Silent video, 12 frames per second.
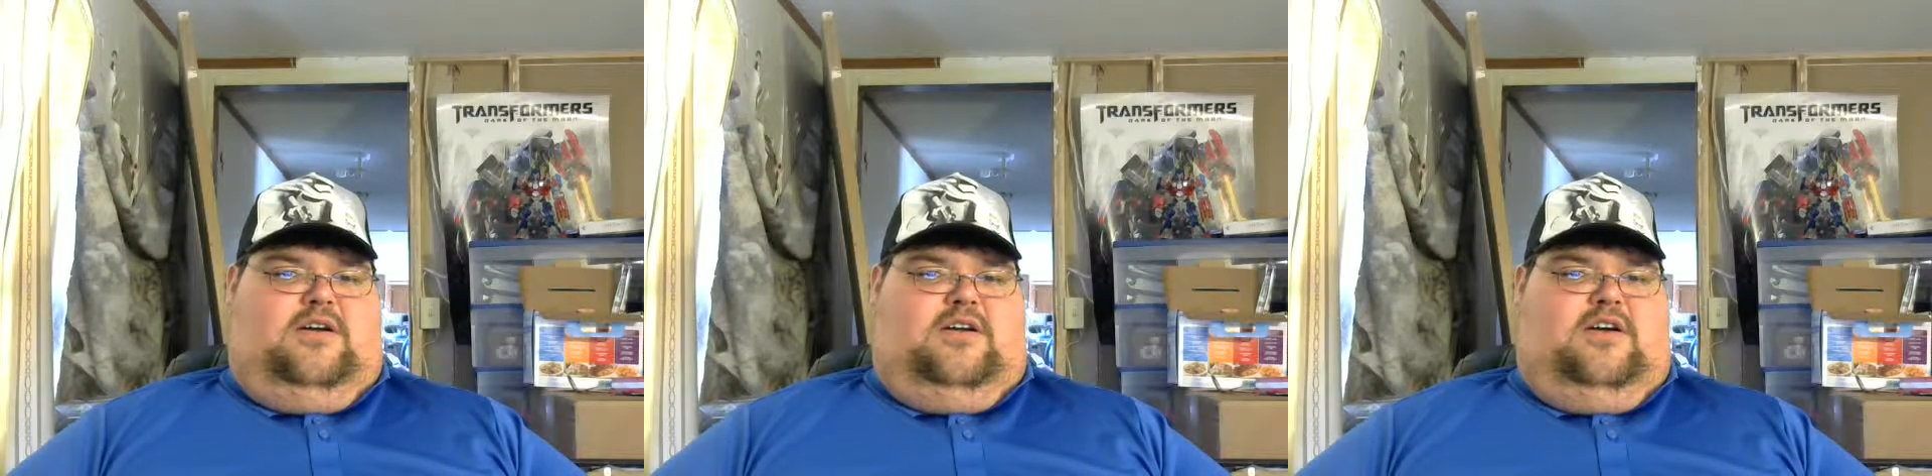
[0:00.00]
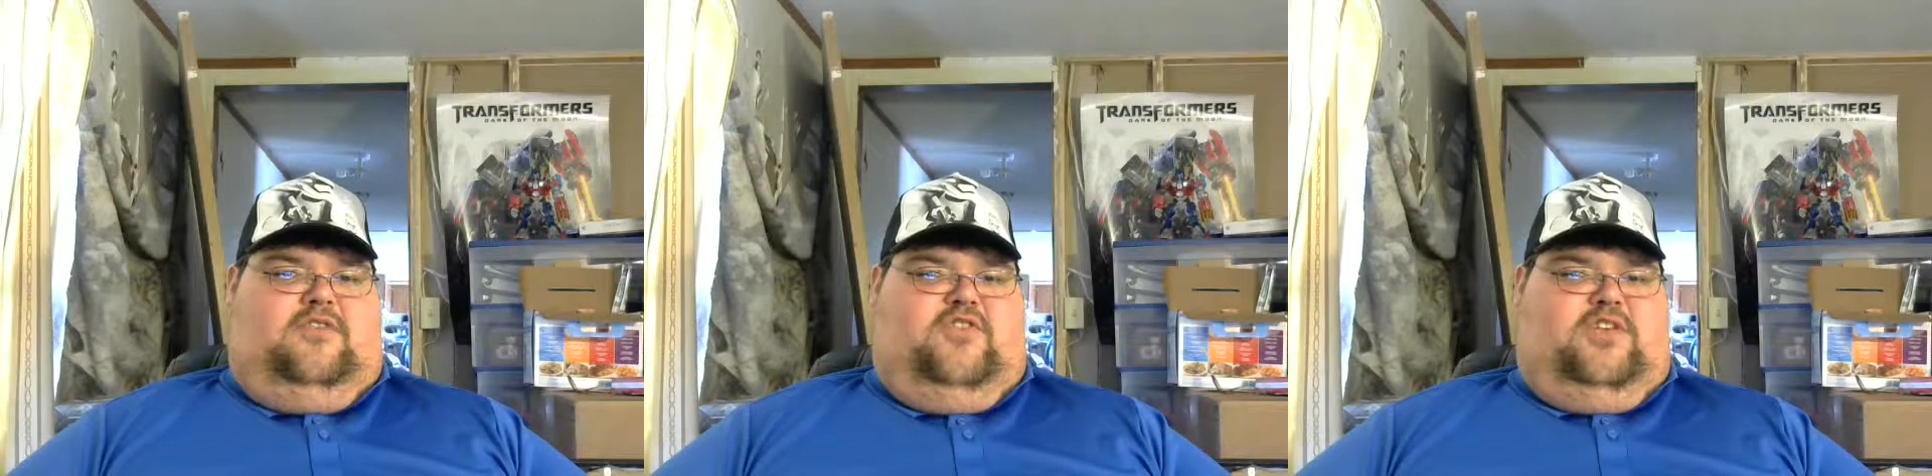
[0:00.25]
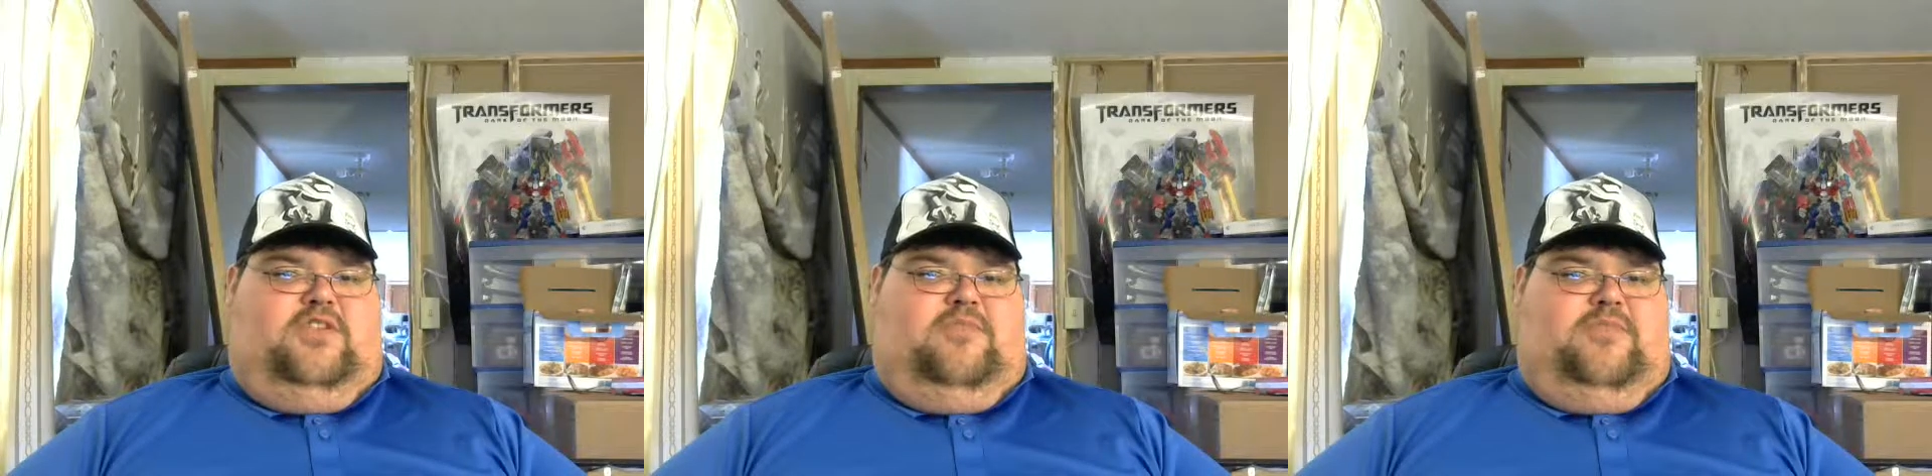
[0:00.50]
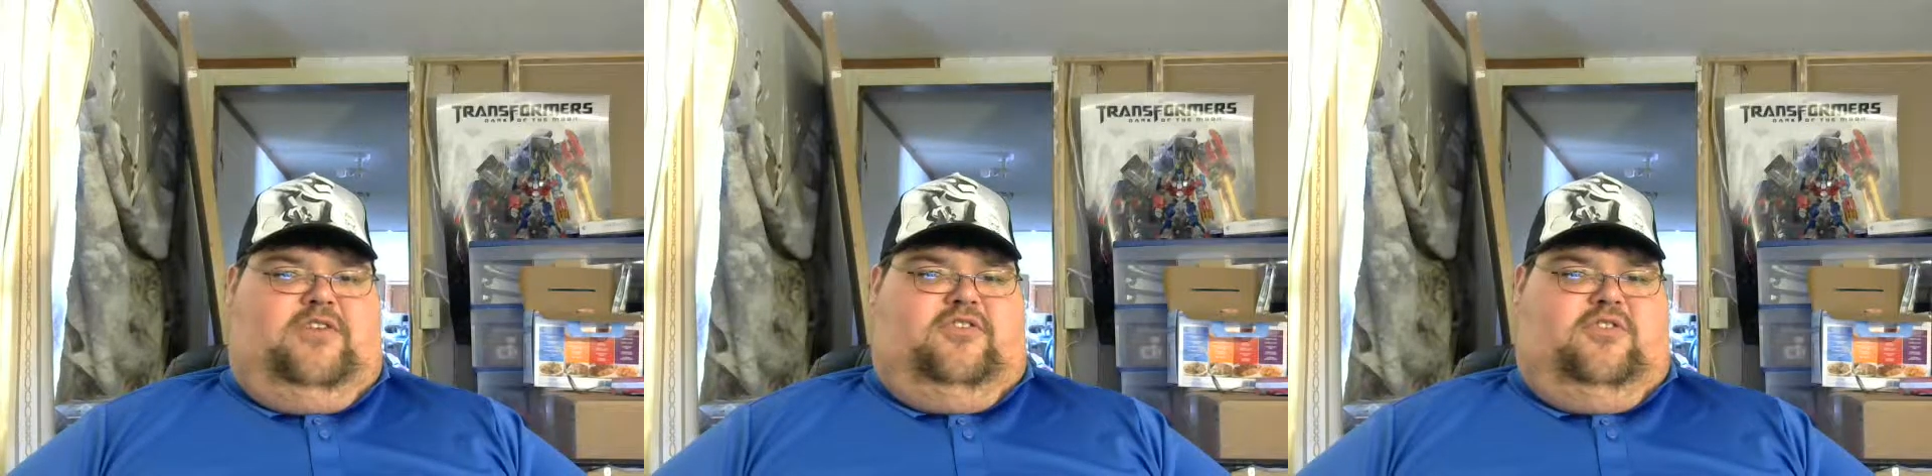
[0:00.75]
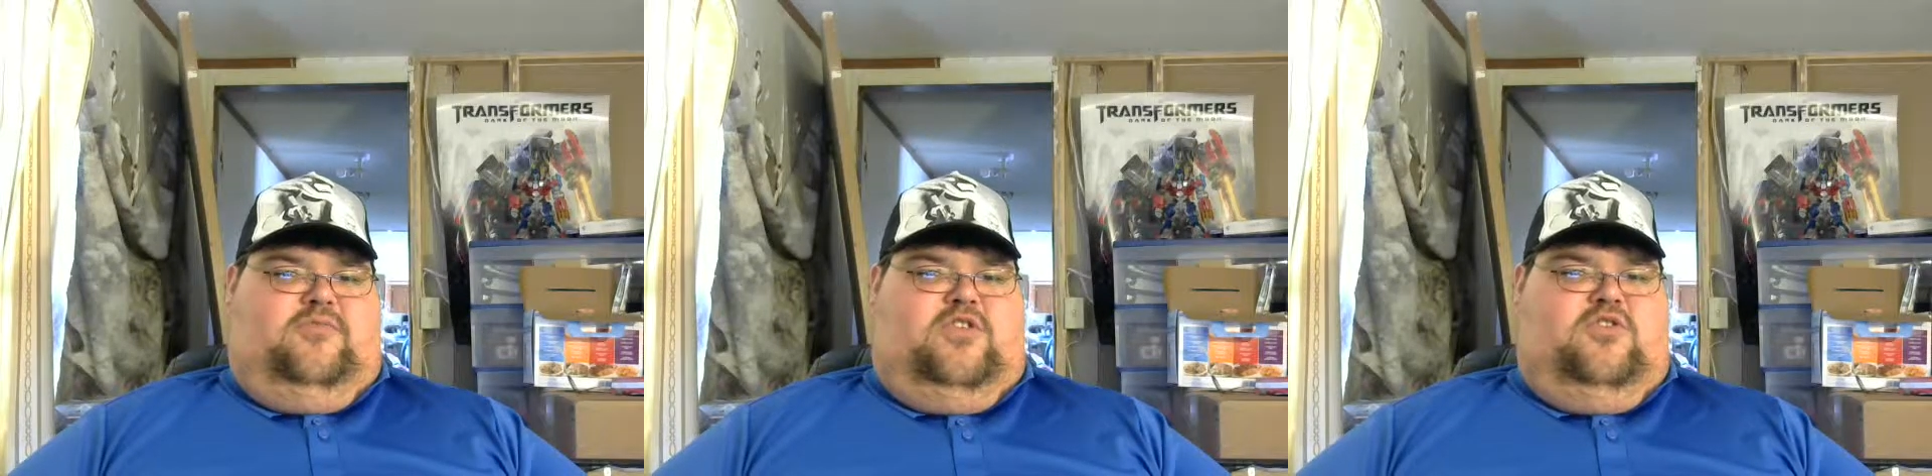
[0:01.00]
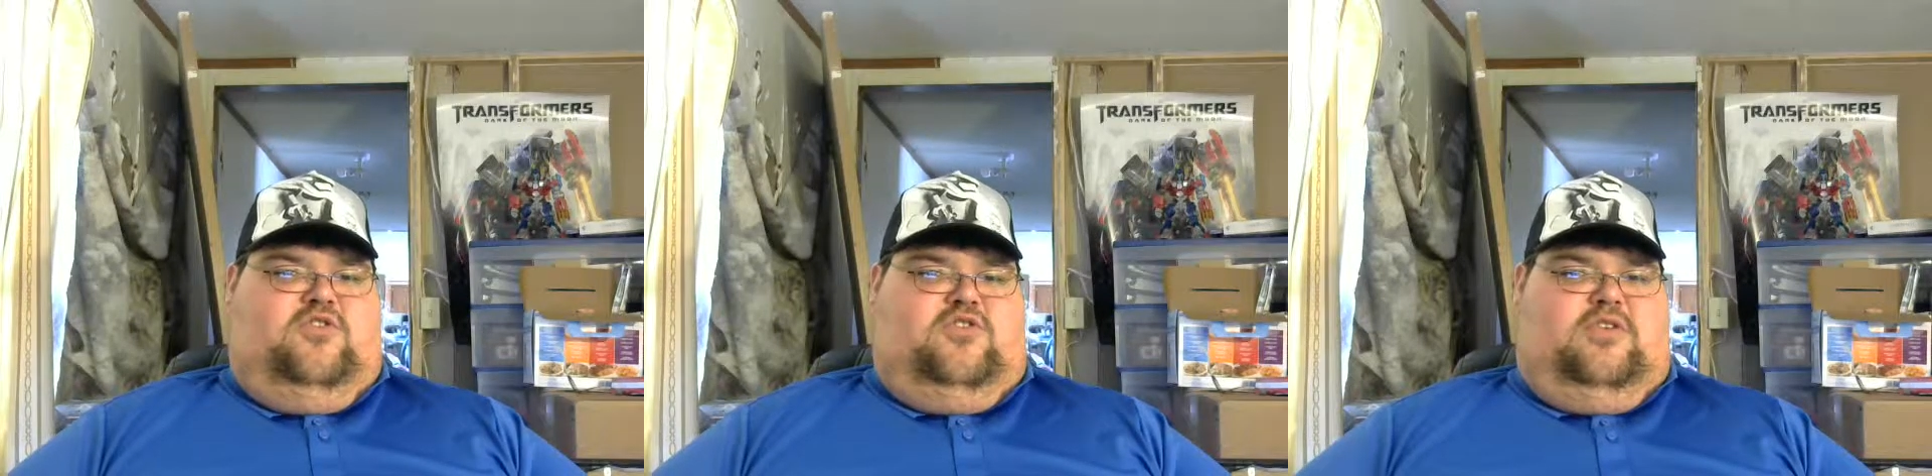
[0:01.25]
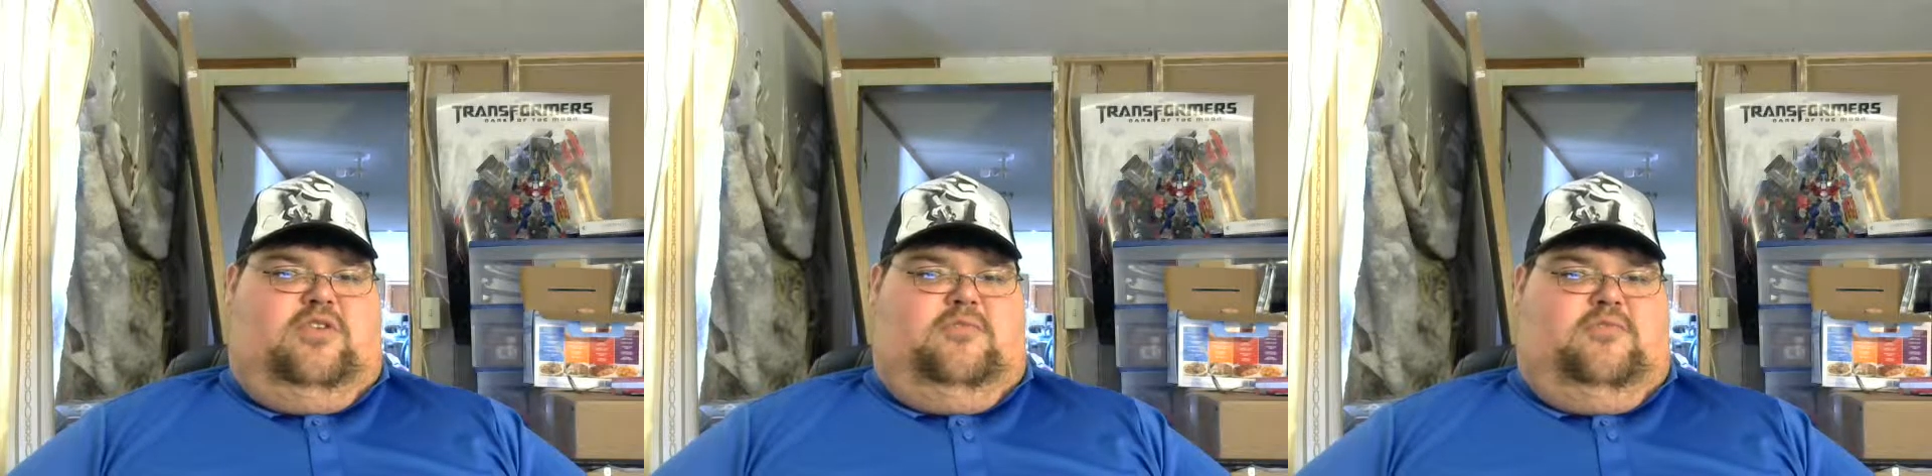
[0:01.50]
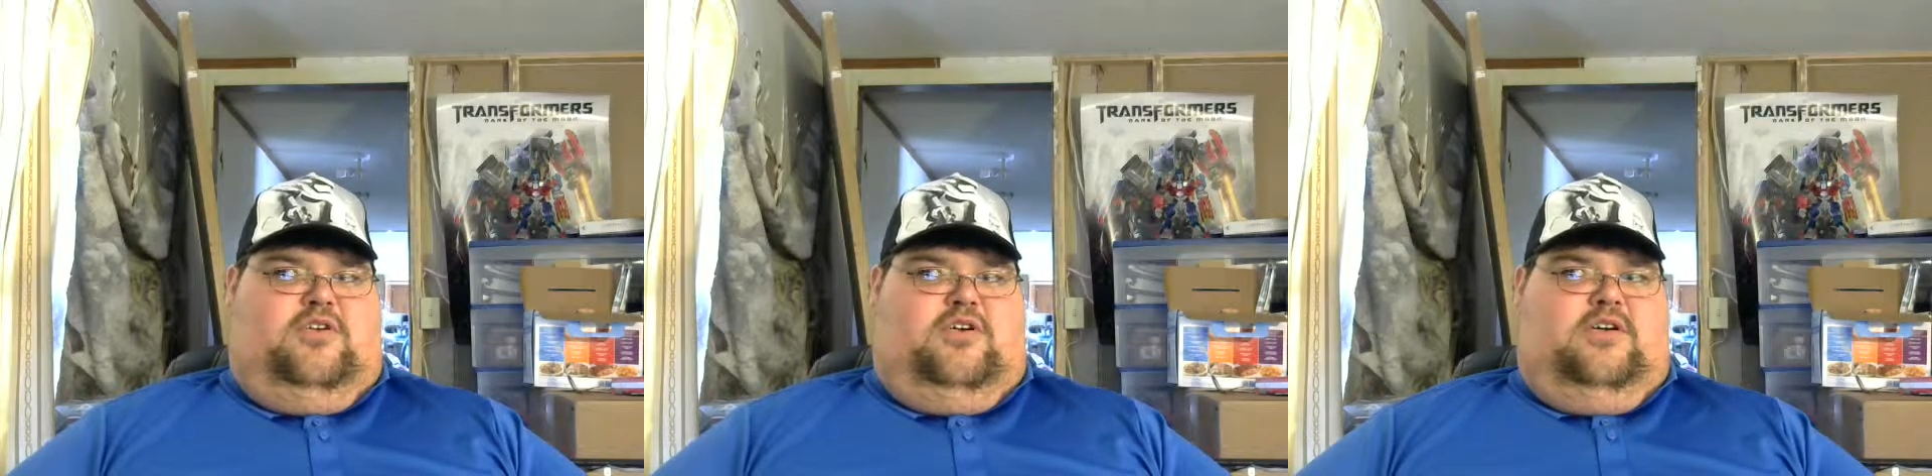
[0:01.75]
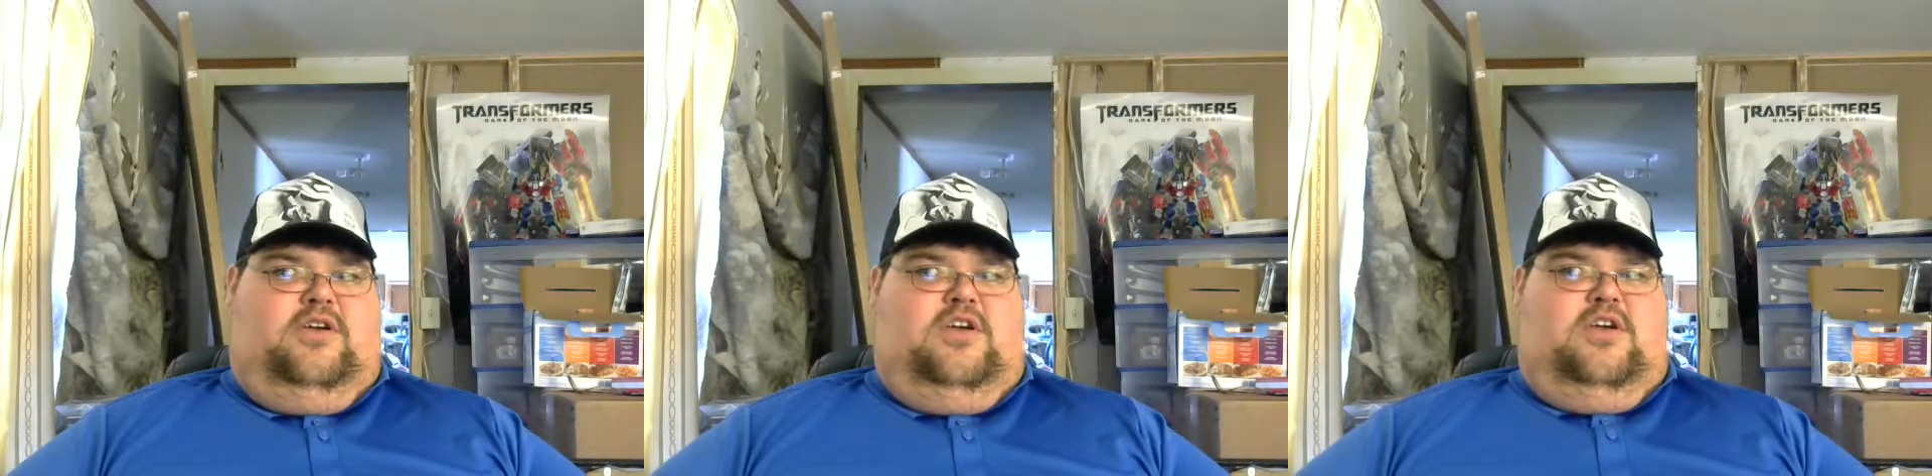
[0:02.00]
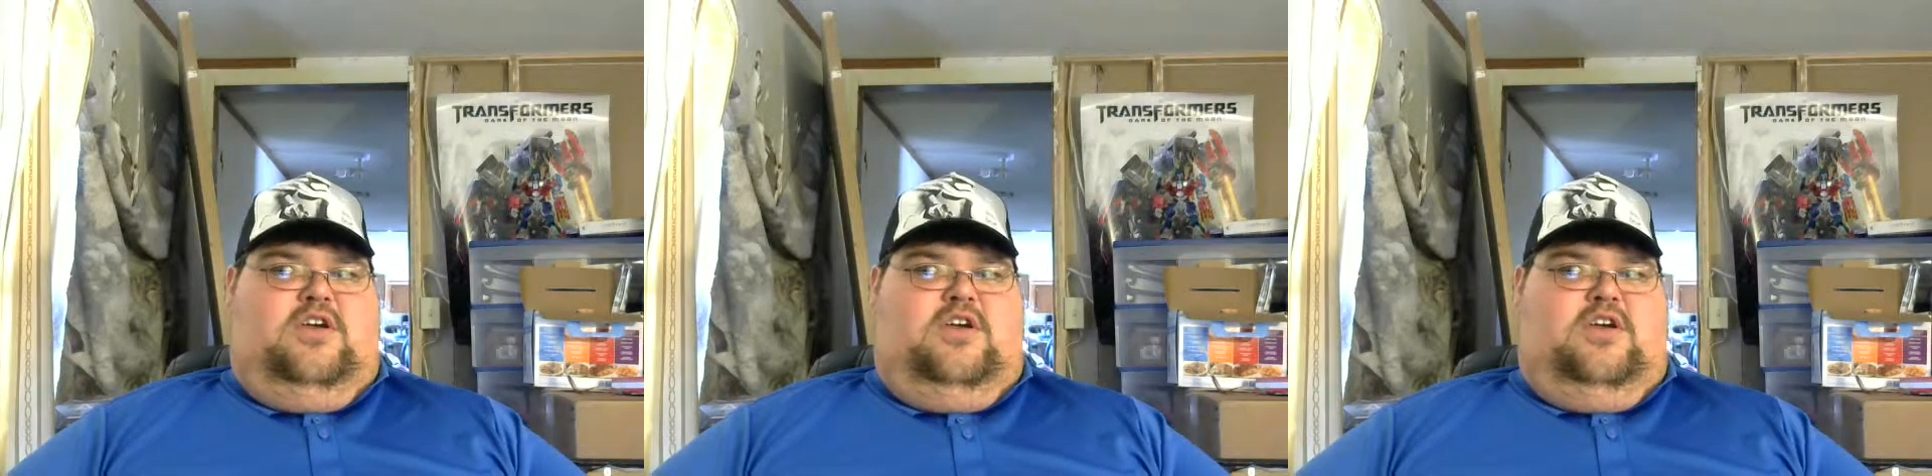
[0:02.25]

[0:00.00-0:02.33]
covered in the basic minutia of the book,